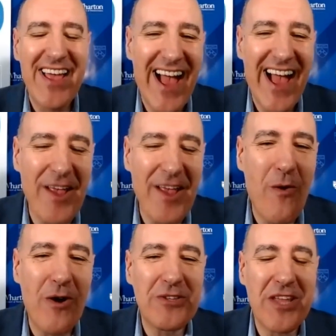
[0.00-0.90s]
I uh, I
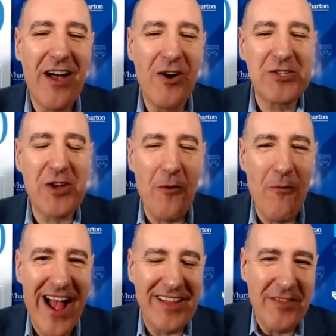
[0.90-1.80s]
quote uh, Oscar
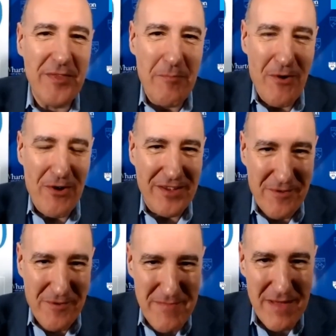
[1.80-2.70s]
Wilde in the book, if
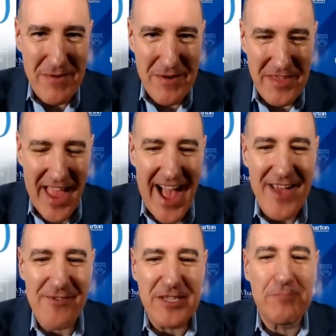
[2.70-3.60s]
you remember, the
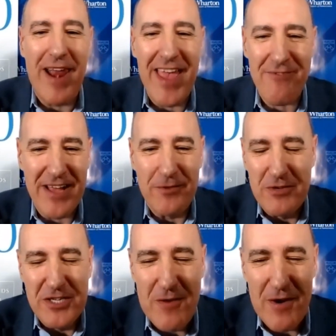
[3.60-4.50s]
Irish playwright,
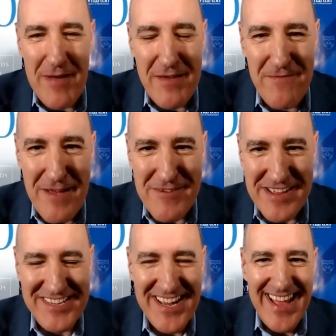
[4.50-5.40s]
which is one of my
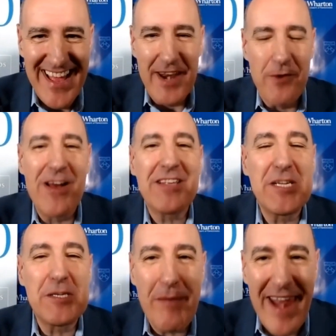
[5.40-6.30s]
favorite. And in one of
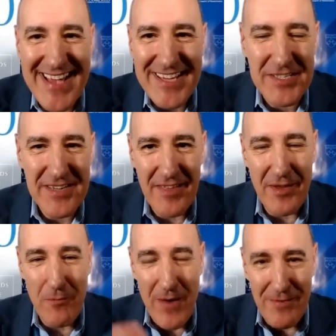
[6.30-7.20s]
his plays, uh,
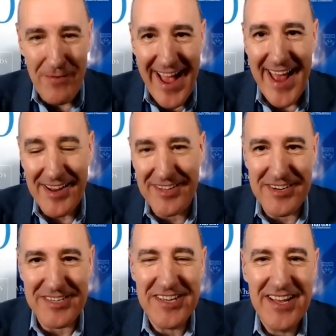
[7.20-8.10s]
one of the
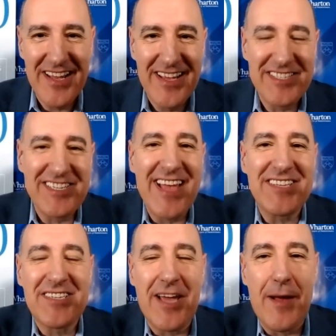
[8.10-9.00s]
characters
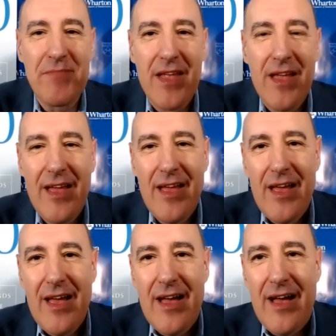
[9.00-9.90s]
says, um,
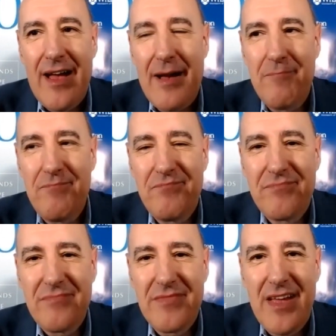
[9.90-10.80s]
um
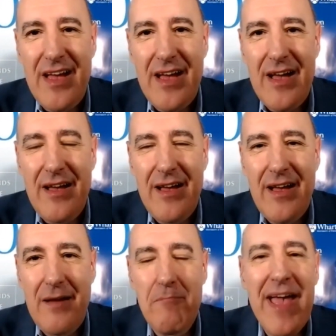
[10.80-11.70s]
uh,
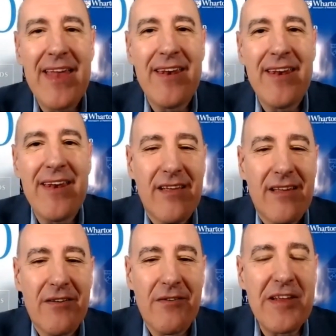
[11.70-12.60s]
"Men
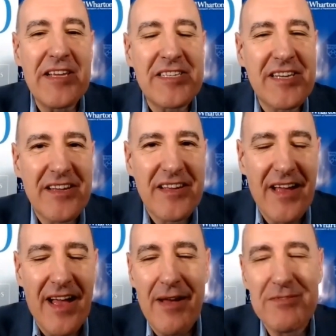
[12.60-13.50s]
risk."
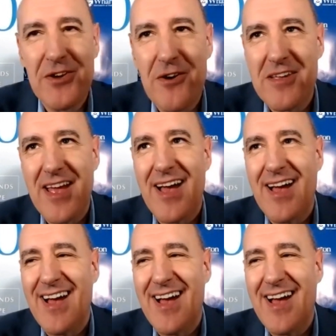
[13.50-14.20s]
Uh, I'm sorry